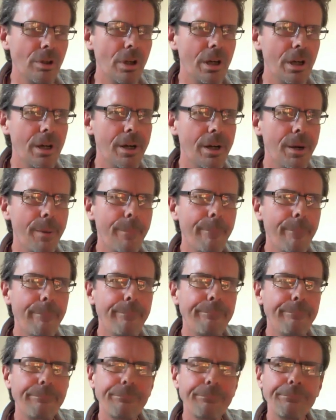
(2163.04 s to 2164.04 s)
Can't
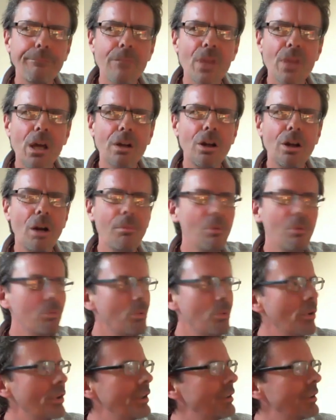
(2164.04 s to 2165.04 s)

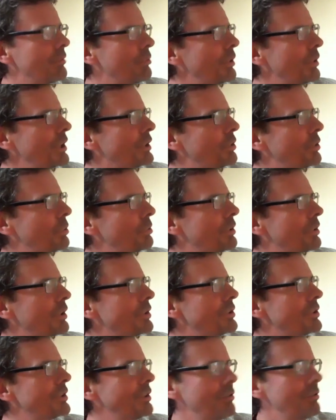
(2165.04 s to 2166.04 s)
remember what he called the
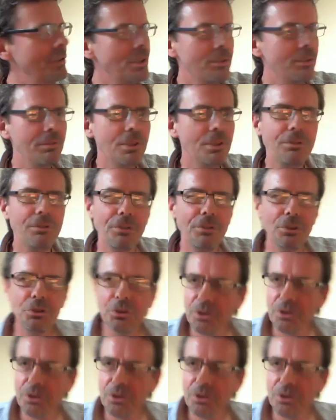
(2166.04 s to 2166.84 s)
series of interviews.